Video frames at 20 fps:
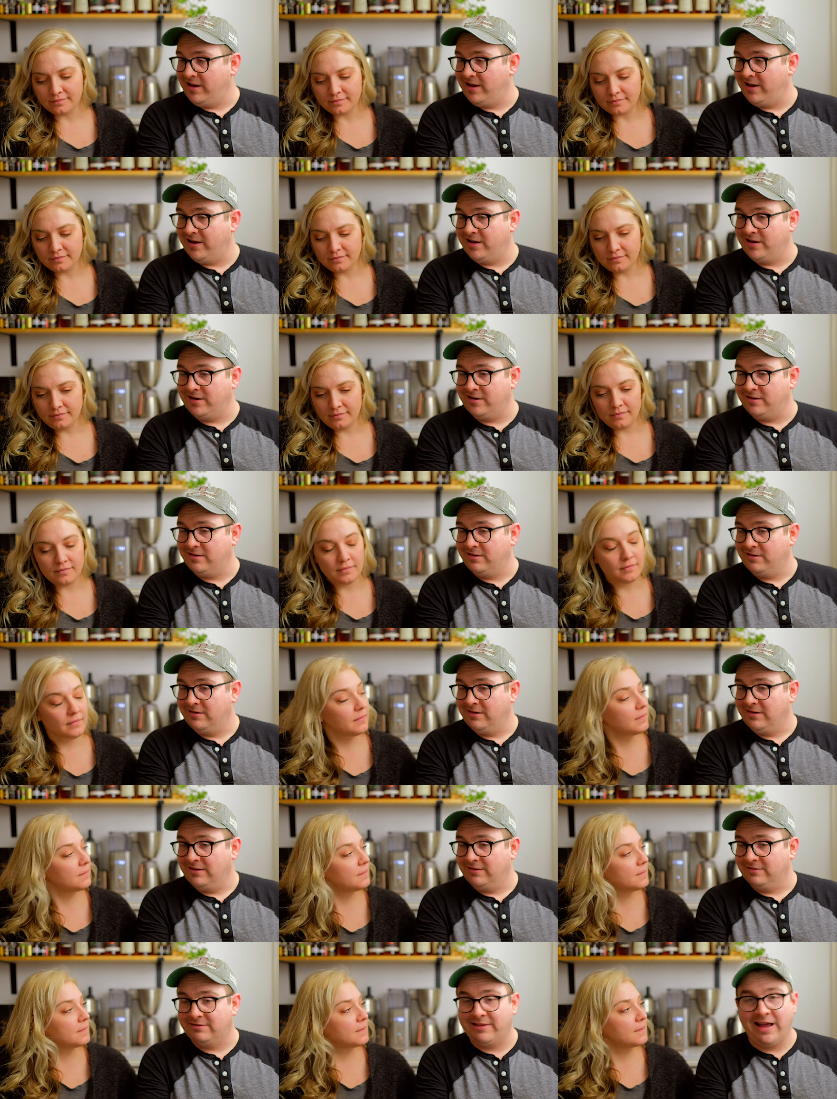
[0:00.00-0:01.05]
Speaker 1: and
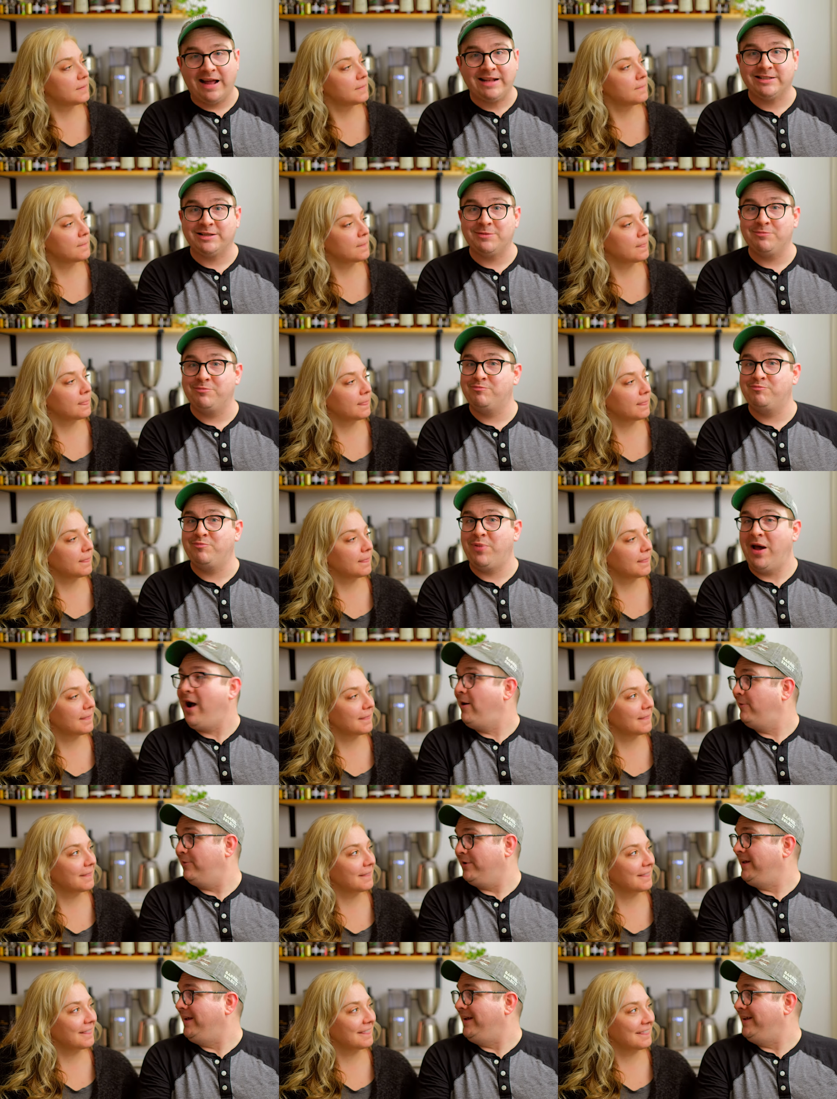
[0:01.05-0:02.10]
that's
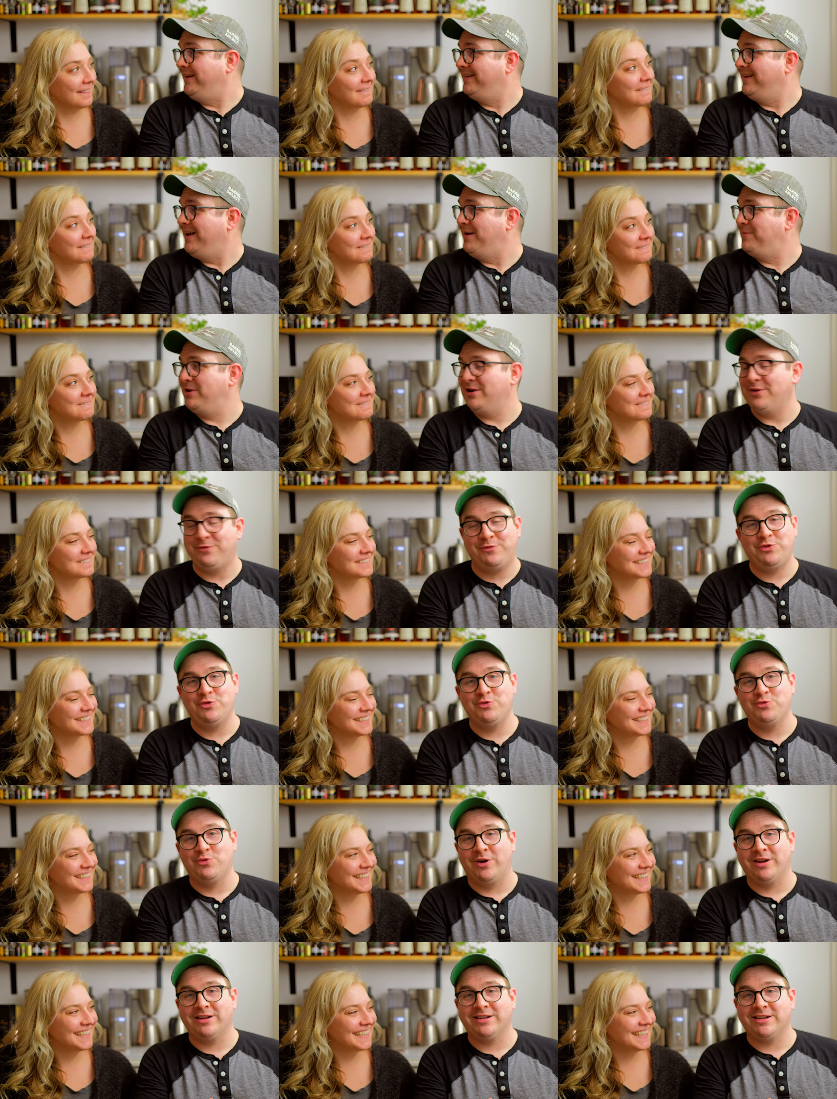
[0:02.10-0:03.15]
about it. I mean, if
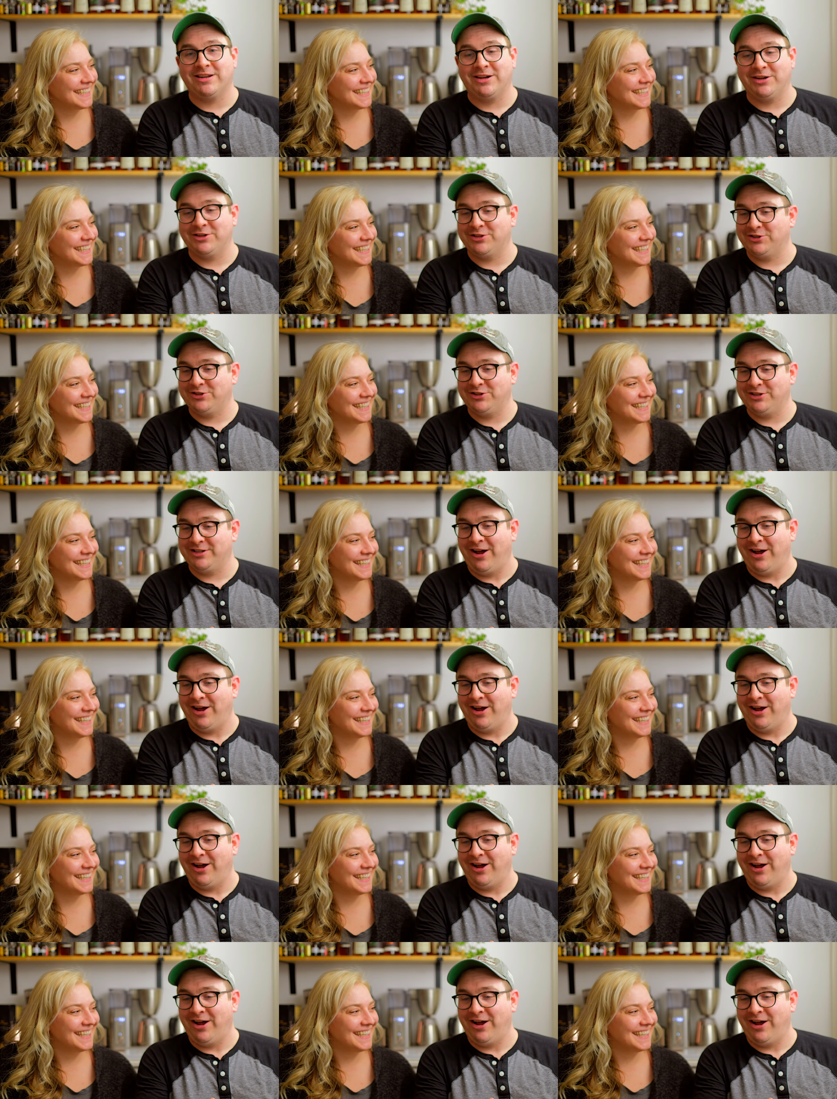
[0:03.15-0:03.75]
you want us to